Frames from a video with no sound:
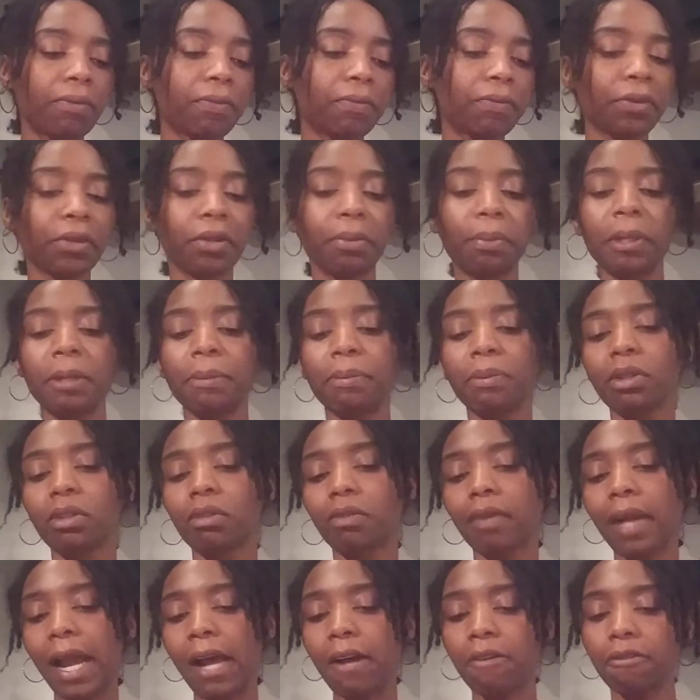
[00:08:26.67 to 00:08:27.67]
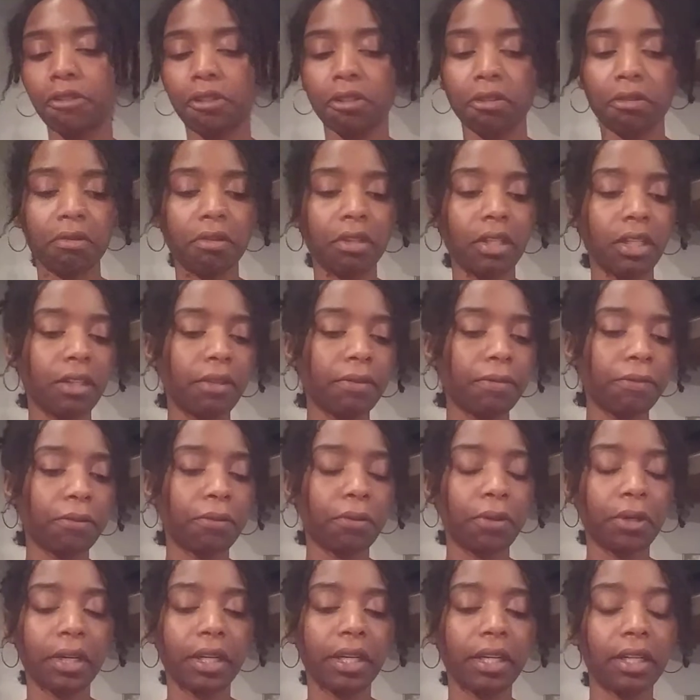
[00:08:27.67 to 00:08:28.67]
for the people around you, good
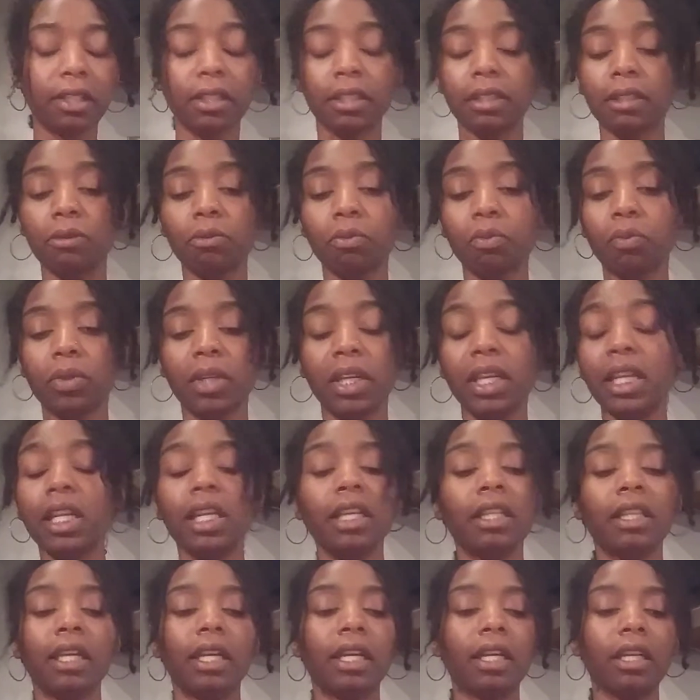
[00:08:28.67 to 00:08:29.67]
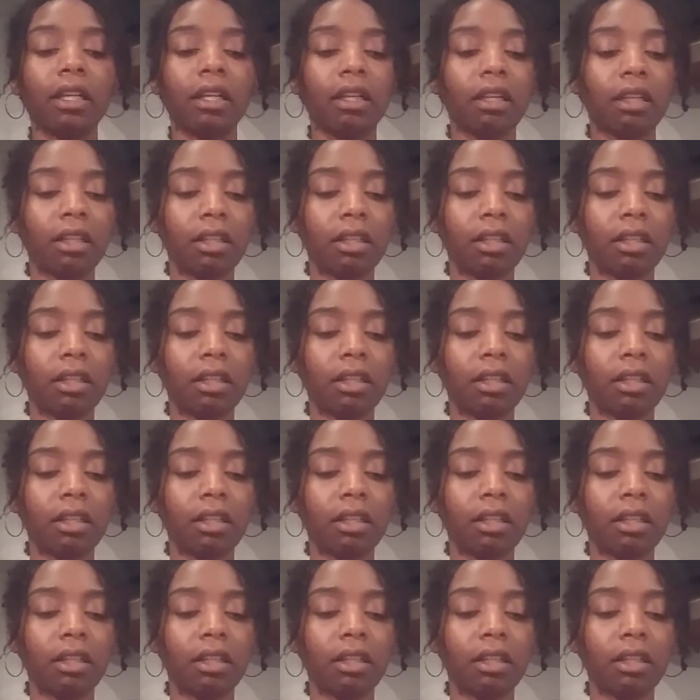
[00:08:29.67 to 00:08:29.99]
for anything.